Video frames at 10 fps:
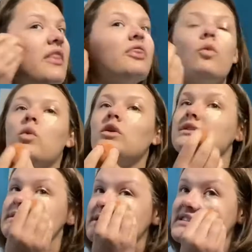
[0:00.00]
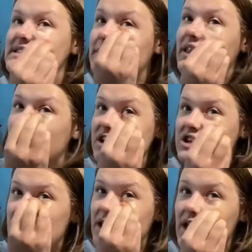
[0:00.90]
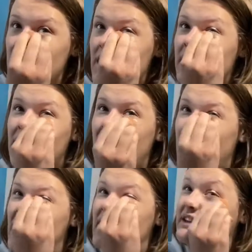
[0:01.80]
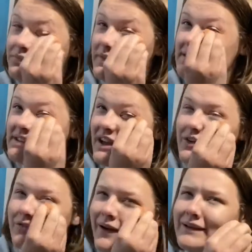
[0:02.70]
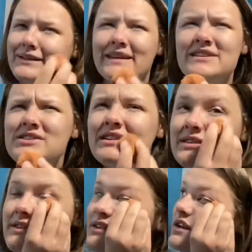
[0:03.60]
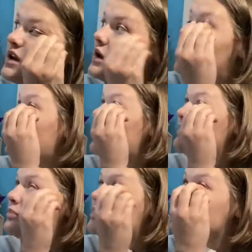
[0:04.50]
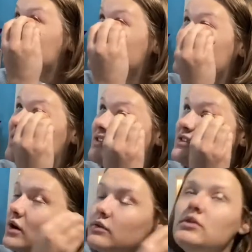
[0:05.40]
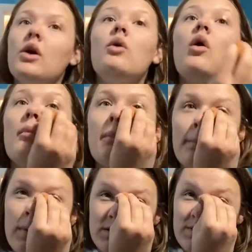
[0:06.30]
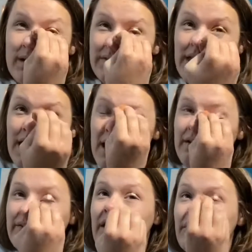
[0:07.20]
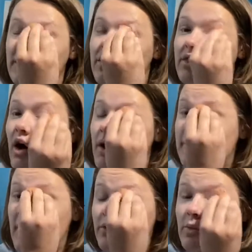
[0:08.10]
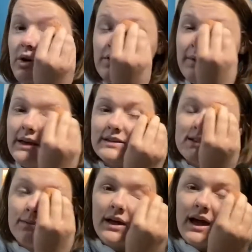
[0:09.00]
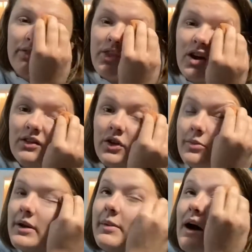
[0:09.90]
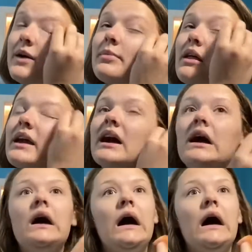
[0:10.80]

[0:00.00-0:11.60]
the world is a simulation, and this is how you find glitches. I personally don't know much about that. I've never really thought about the world being a simulation. I thought a little bit about it, but like, I